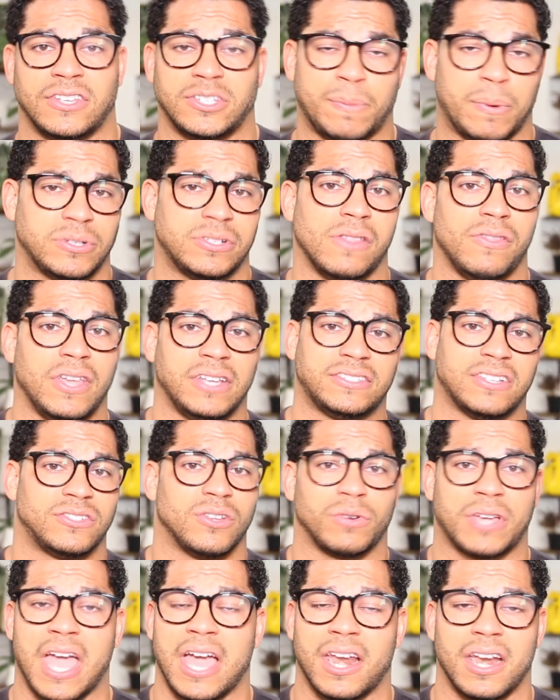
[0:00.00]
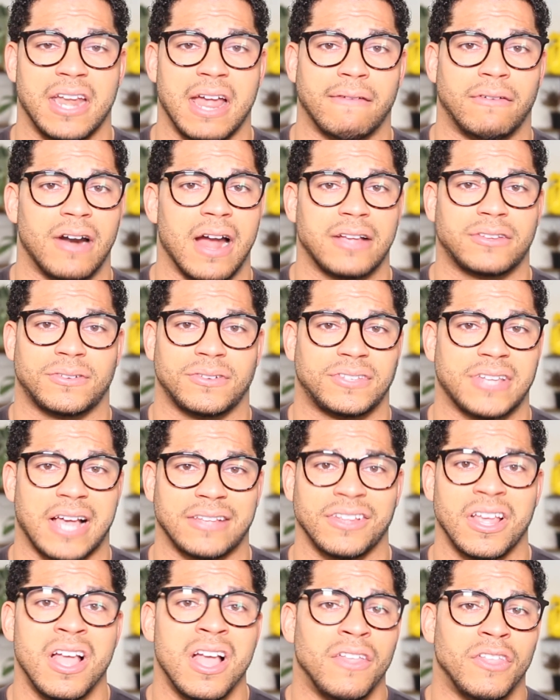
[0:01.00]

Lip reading: This person thinks it's okay to never exercise.